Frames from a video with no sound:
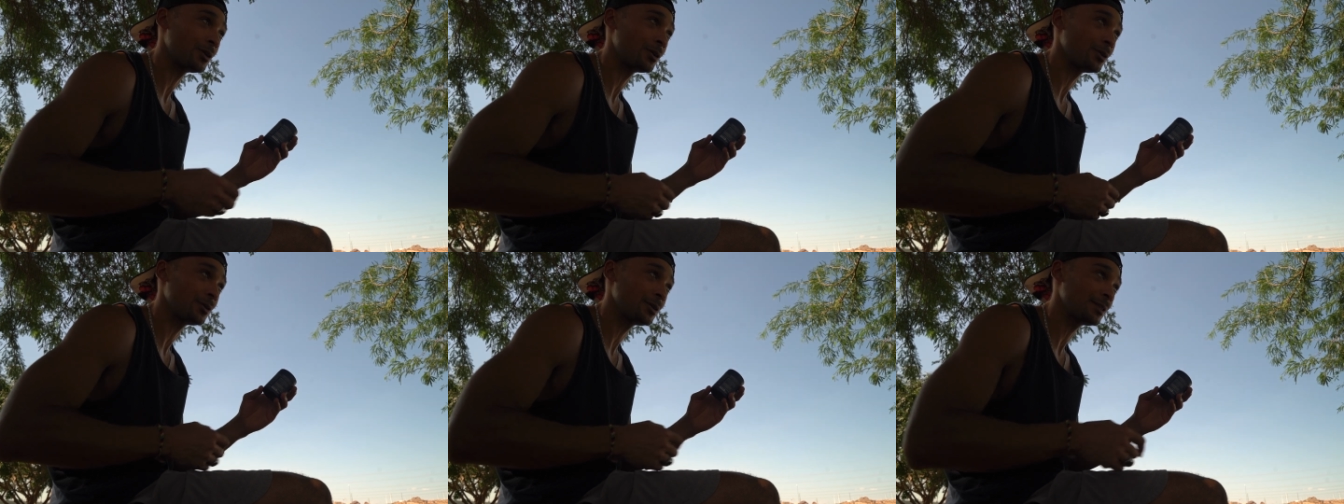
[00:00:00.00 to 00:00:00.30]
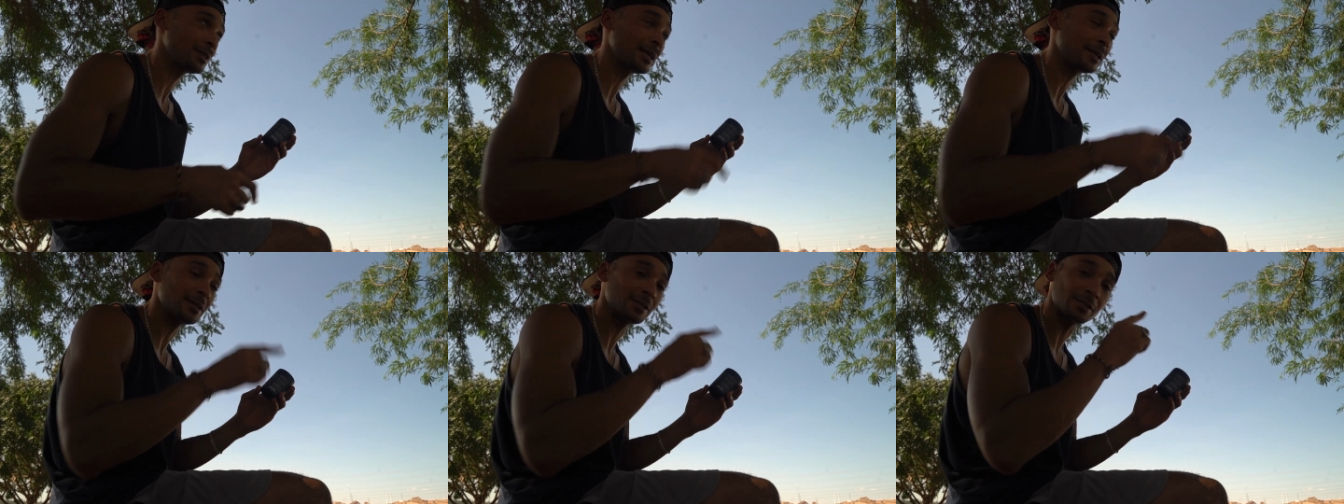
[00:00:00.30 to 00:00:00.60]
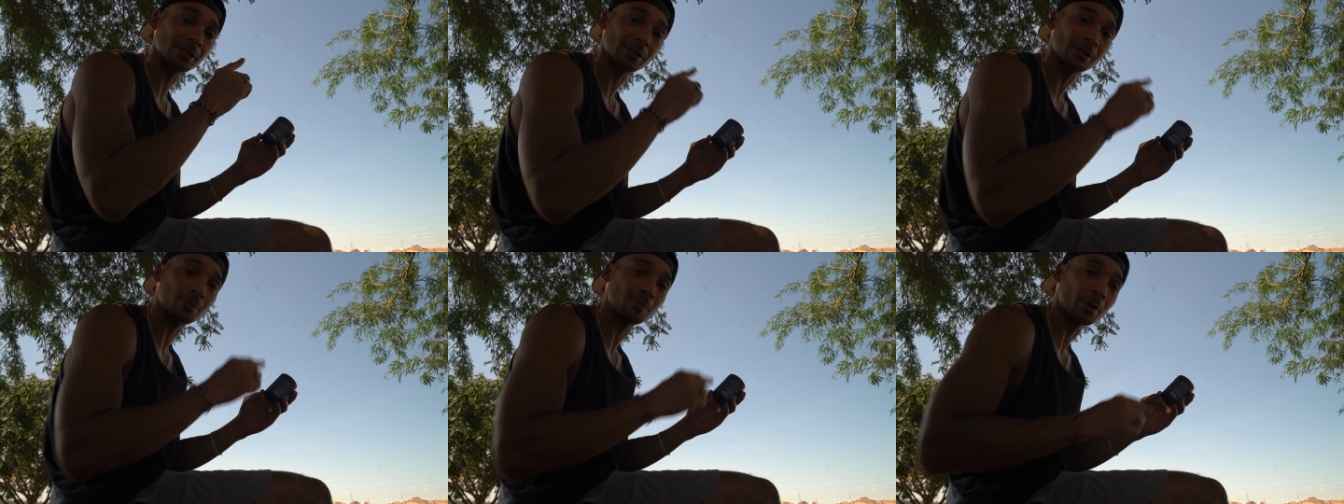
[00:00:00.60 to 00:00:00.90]
know you take
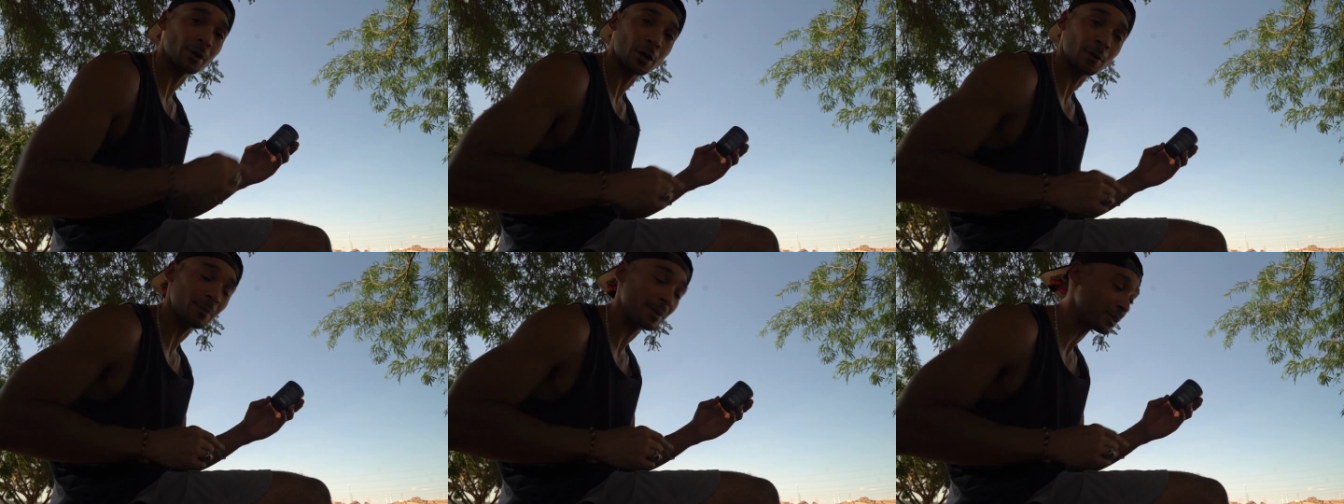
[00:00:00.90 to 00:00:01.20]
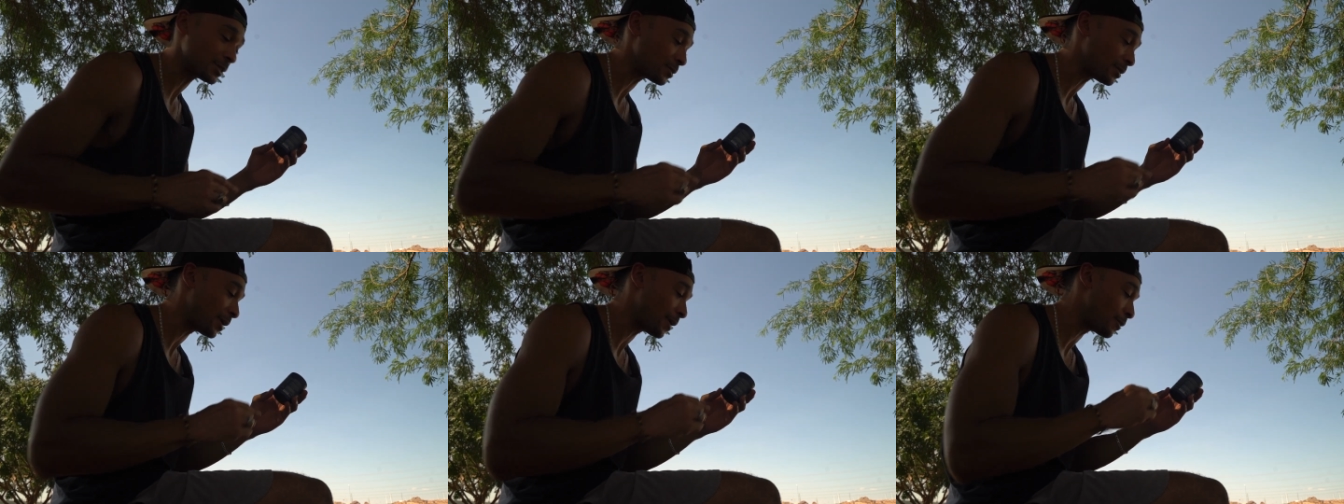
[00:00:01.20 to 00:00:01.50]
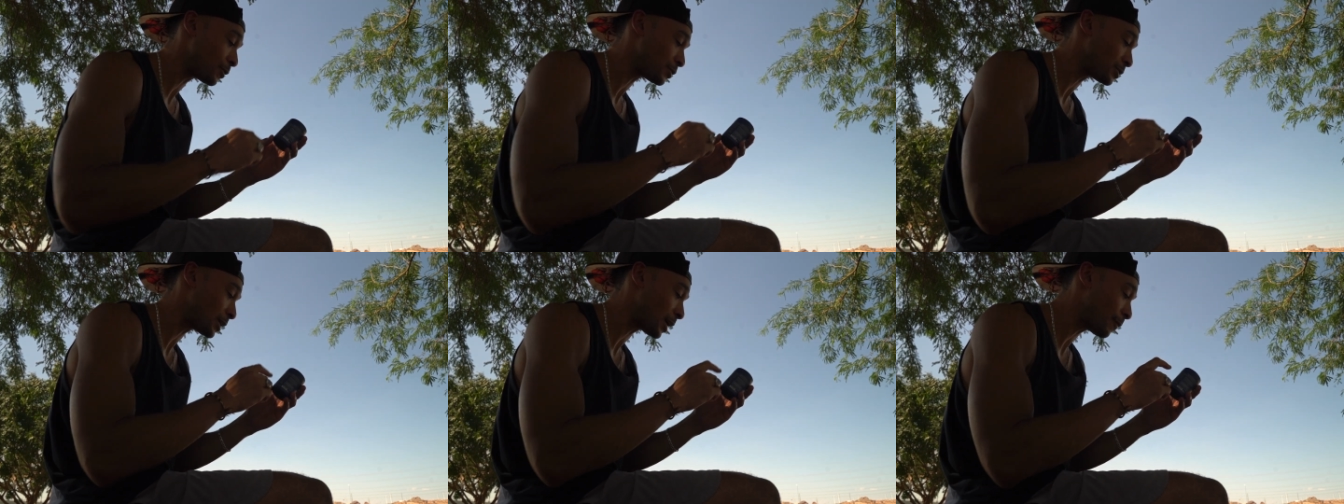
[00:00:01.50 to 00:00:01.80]
this experimental
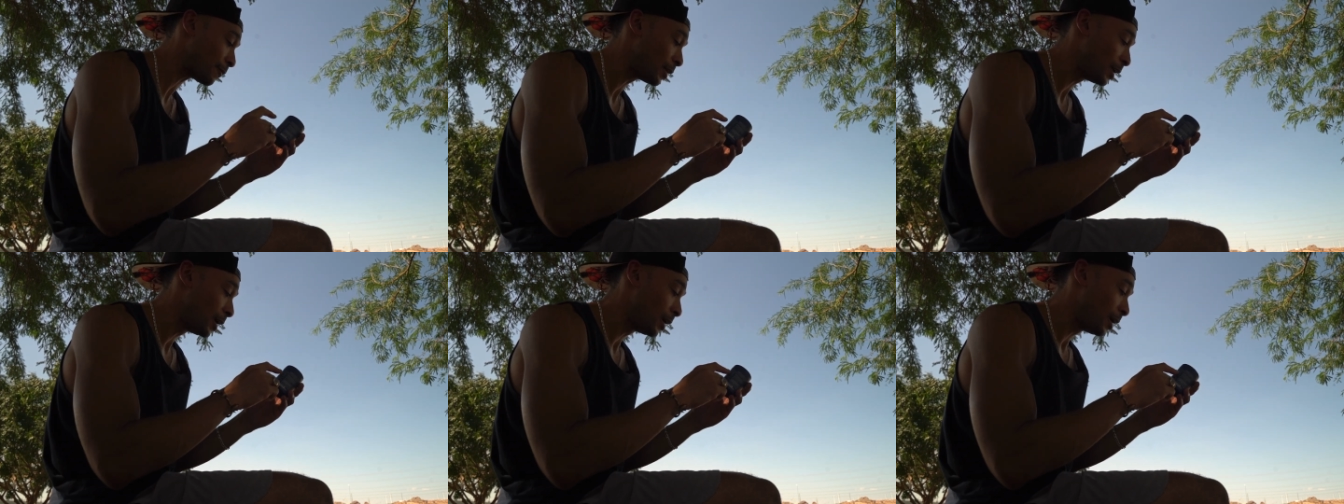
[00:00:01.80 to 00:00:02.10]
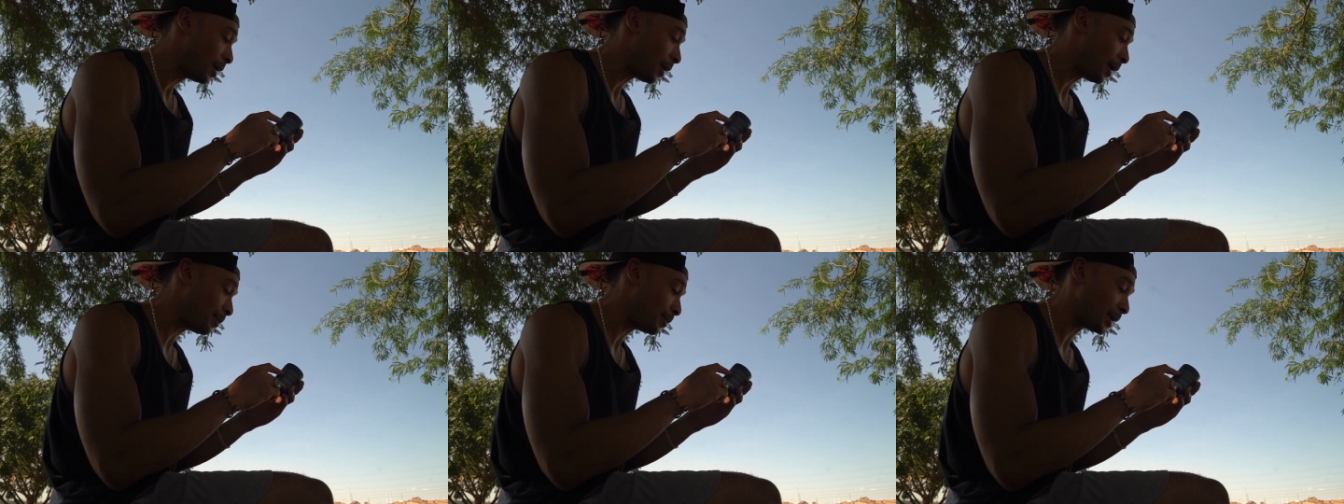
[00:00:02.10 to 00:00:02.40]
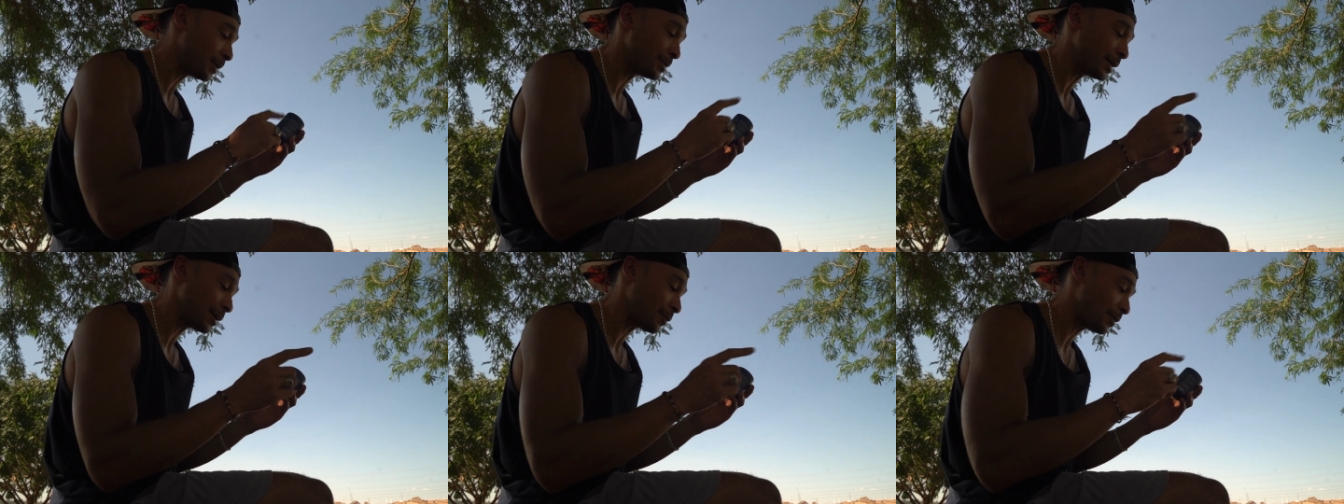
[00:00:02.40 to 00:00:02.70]
other stuff. All right,
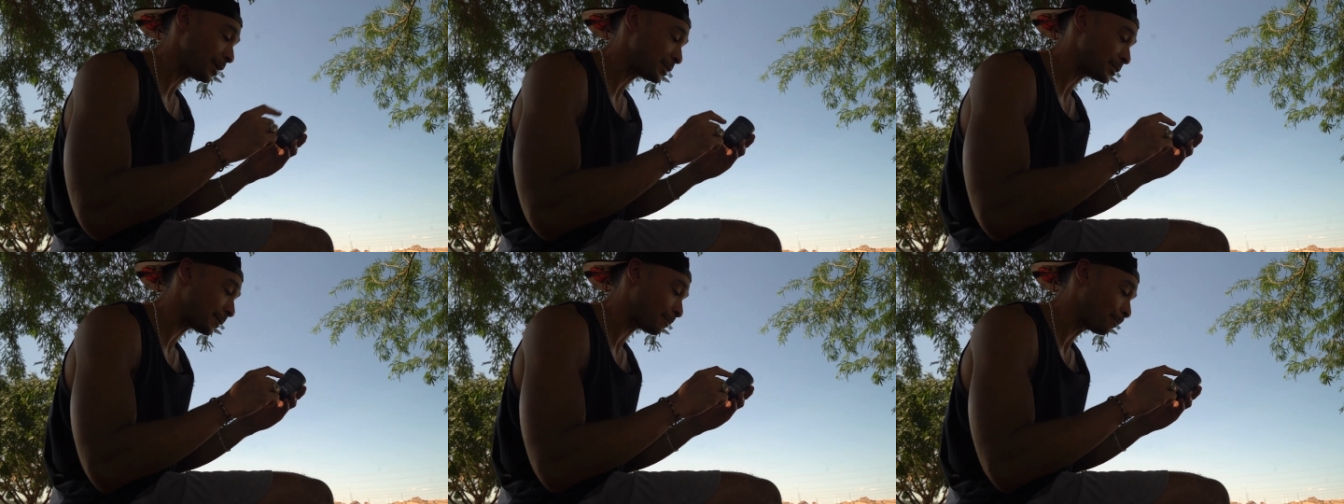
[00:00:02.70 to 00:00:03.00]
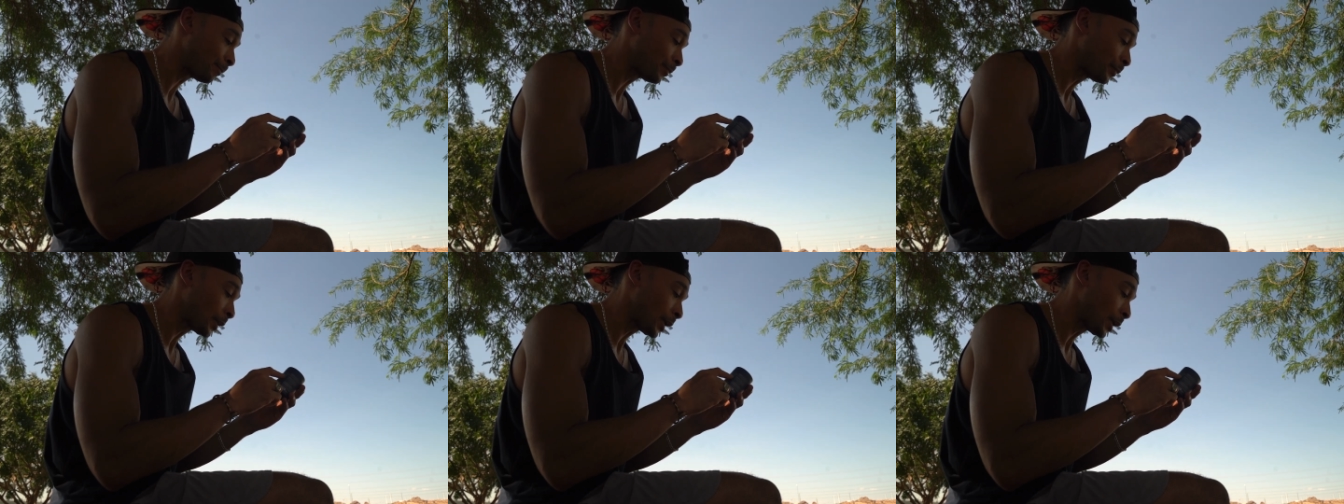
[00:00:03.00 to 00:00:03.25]
but I'm digressing.